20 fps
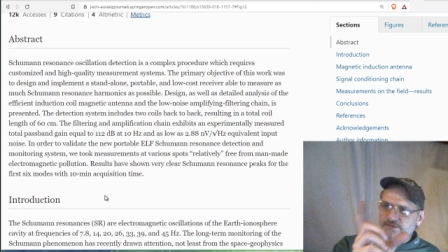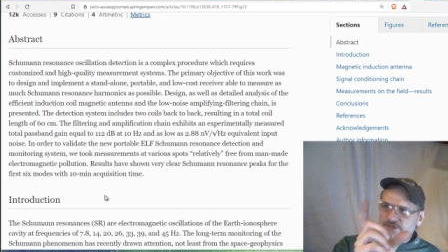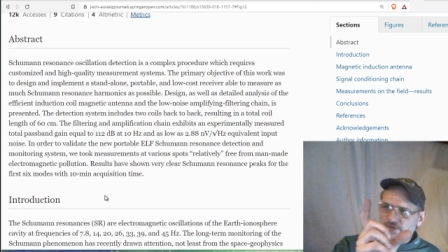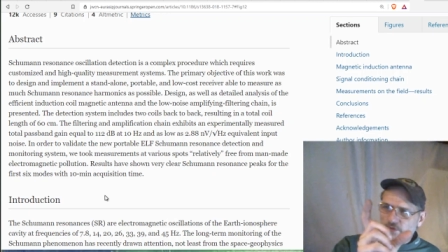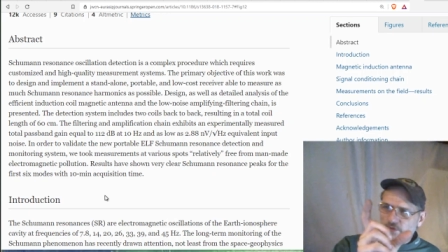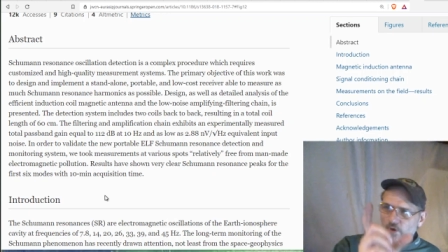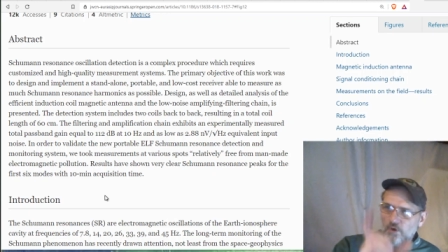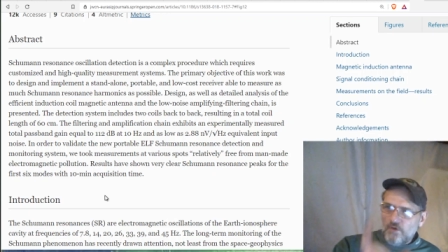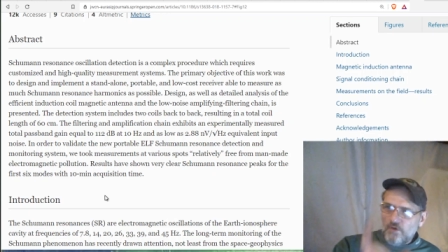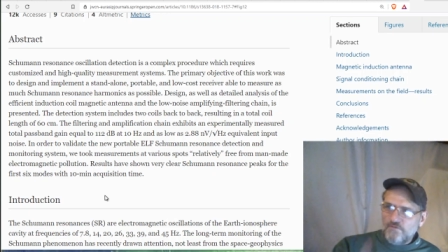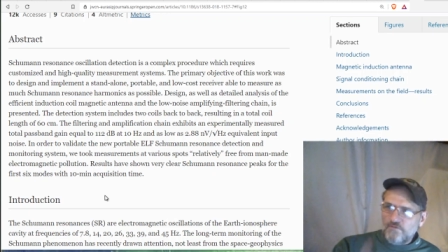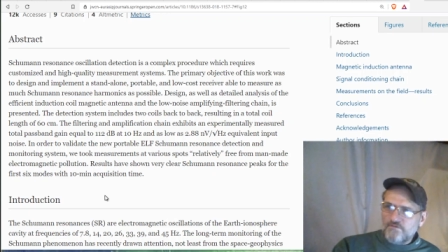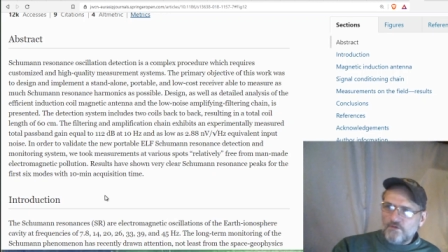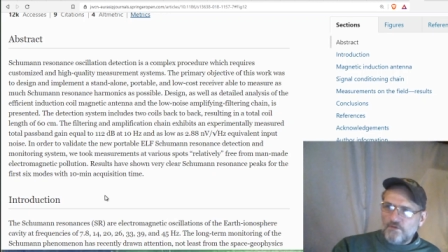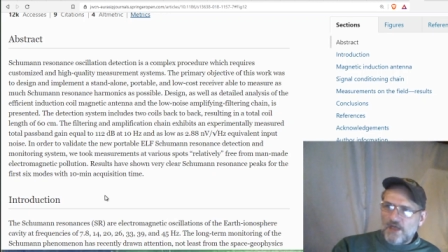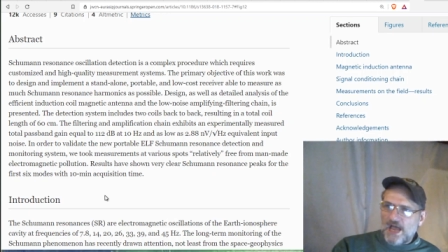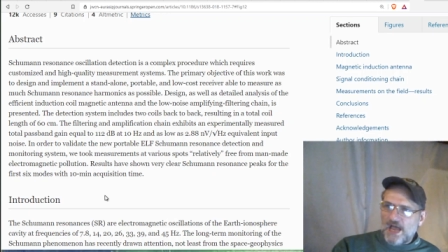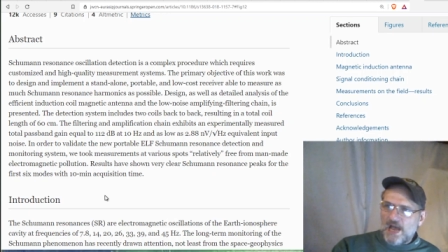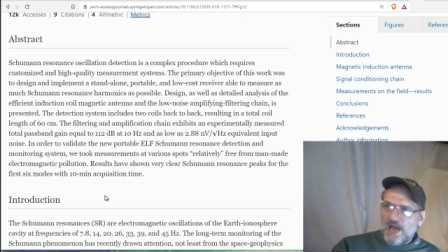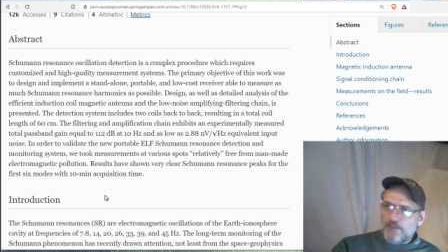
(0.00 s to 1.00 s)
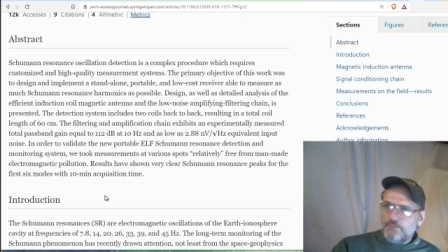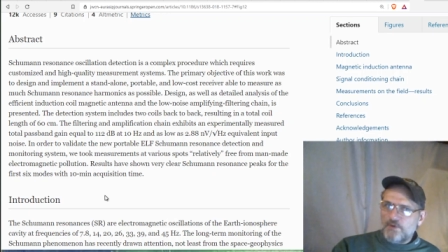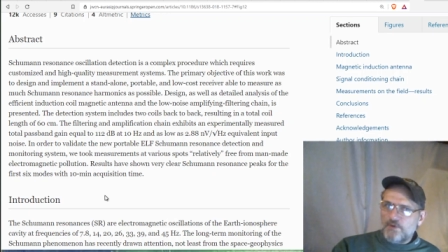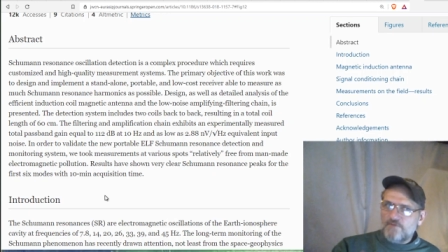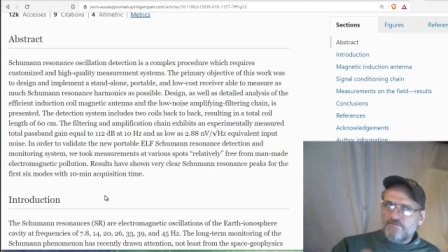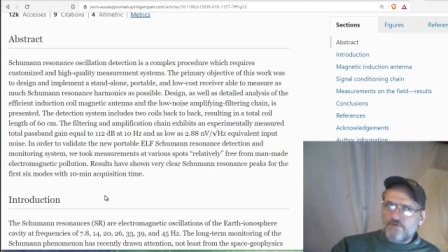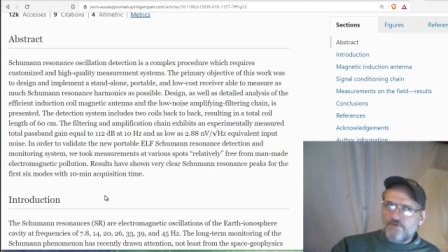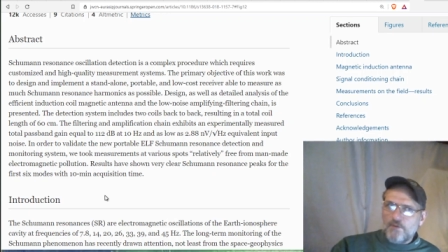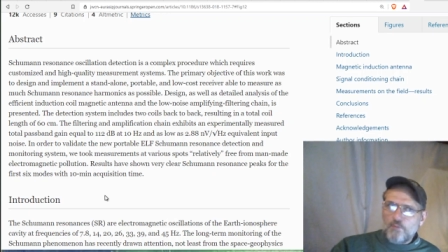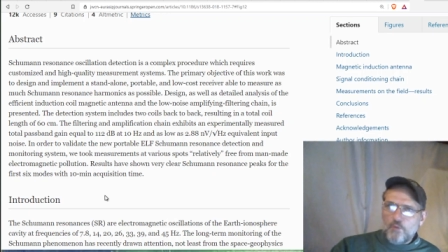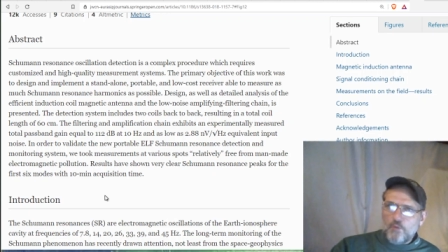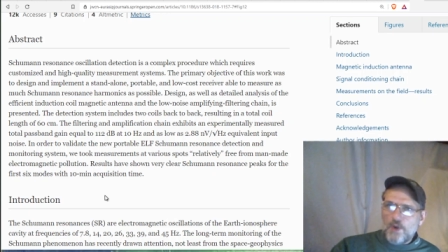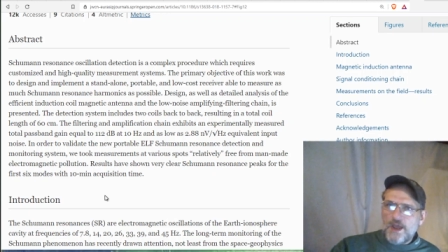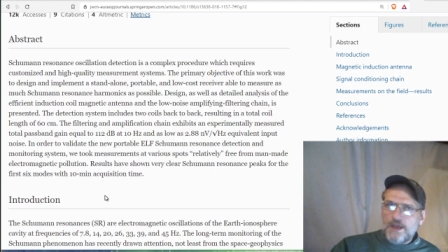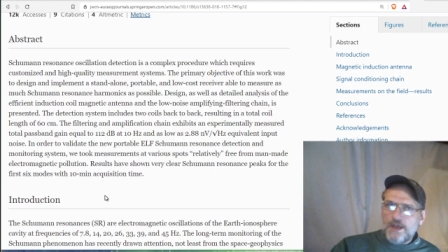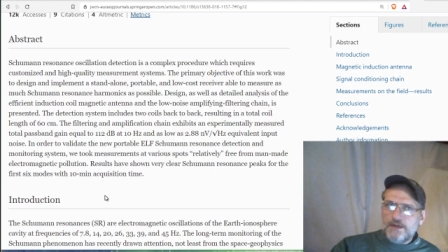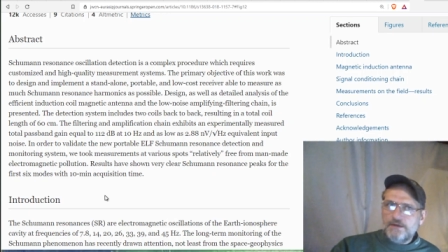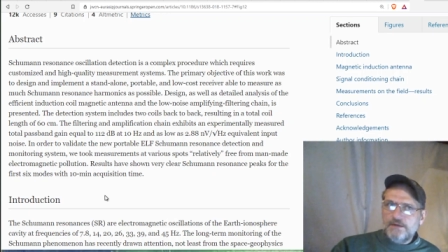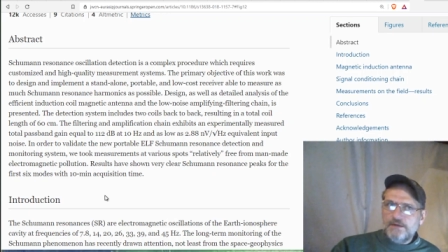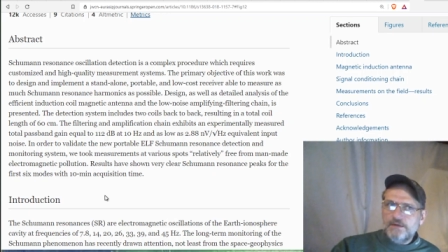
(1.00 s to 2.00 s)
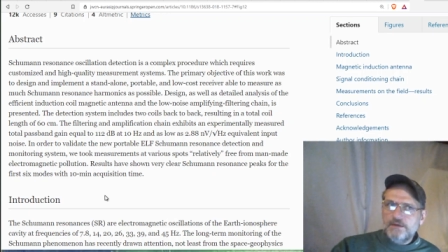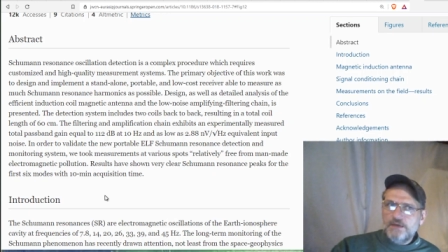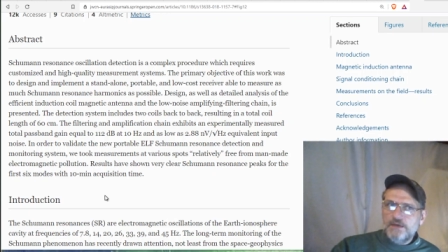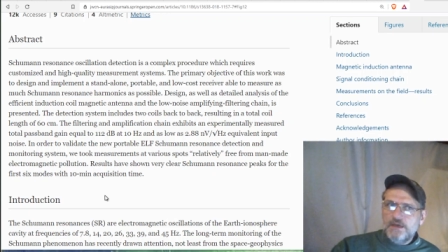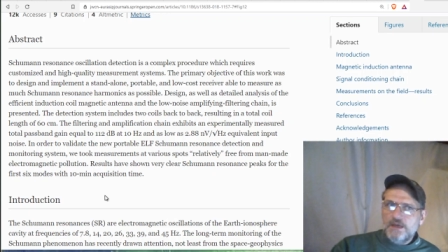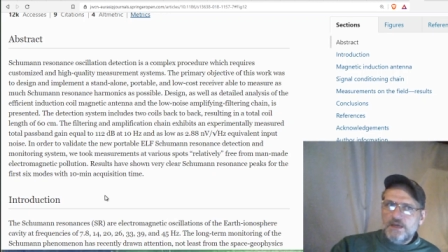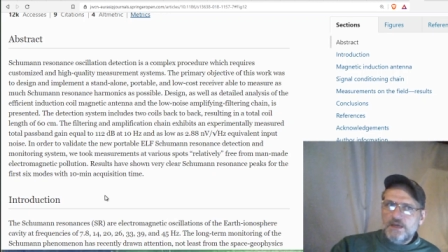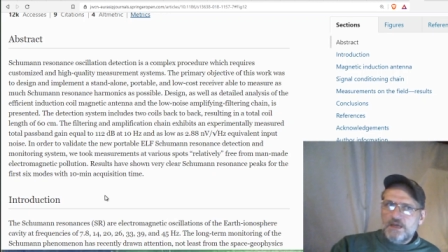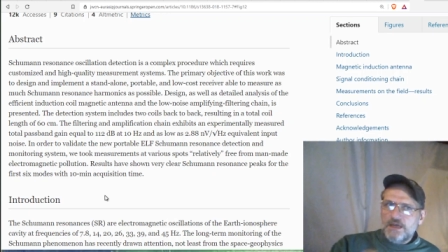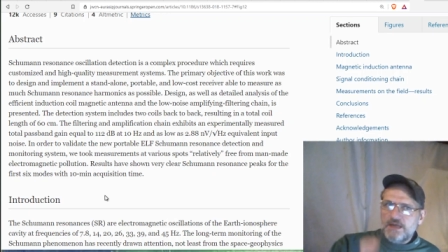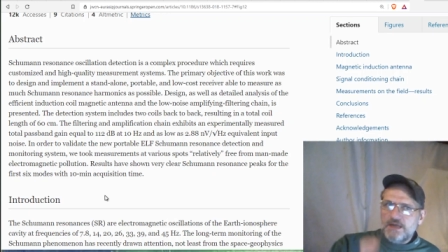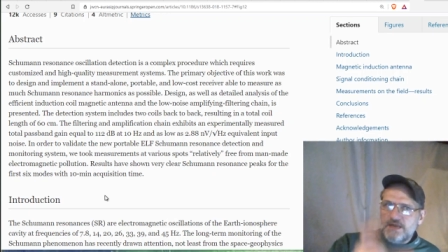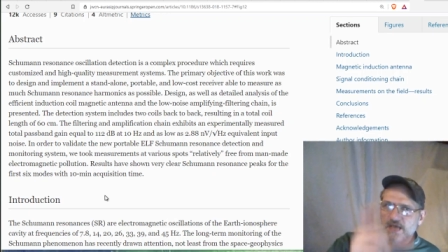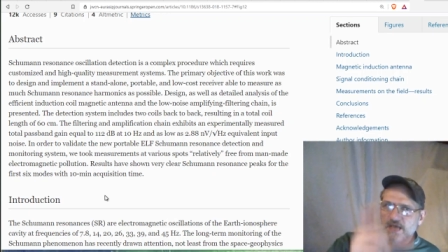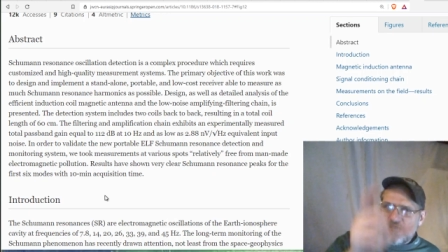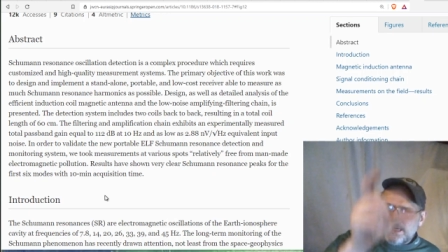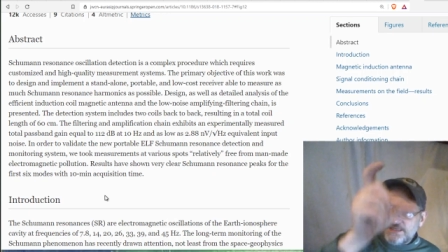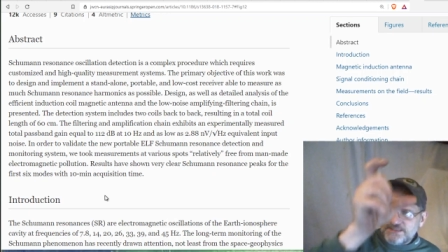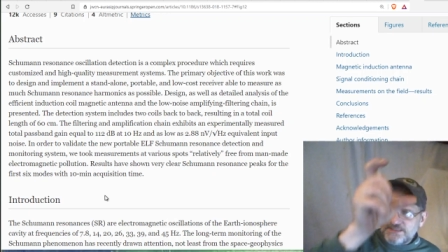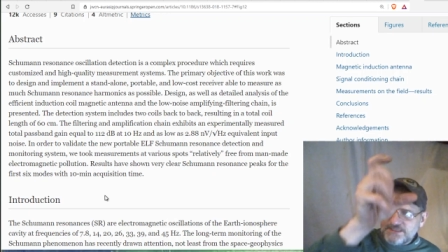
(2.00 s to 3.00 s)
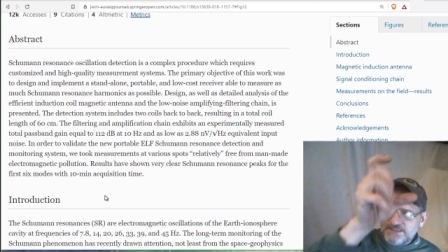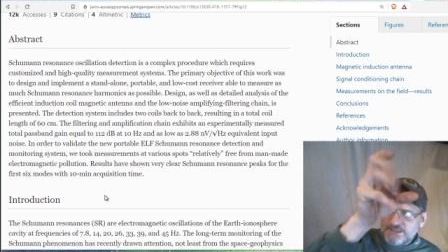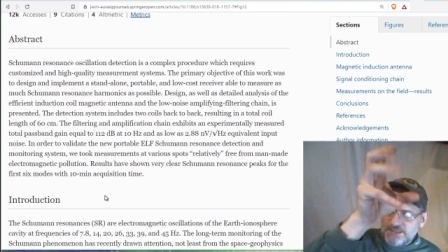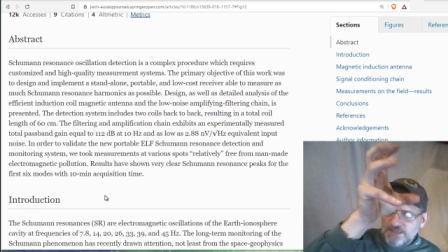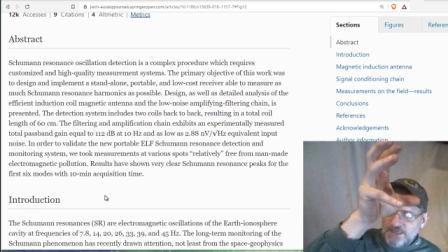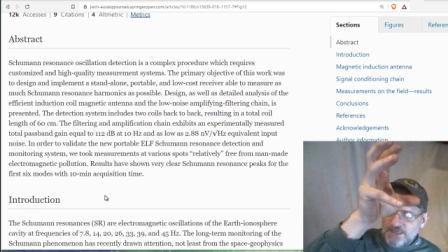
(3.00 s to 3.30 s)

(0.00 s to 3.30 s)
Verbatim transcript: an overlap from when it has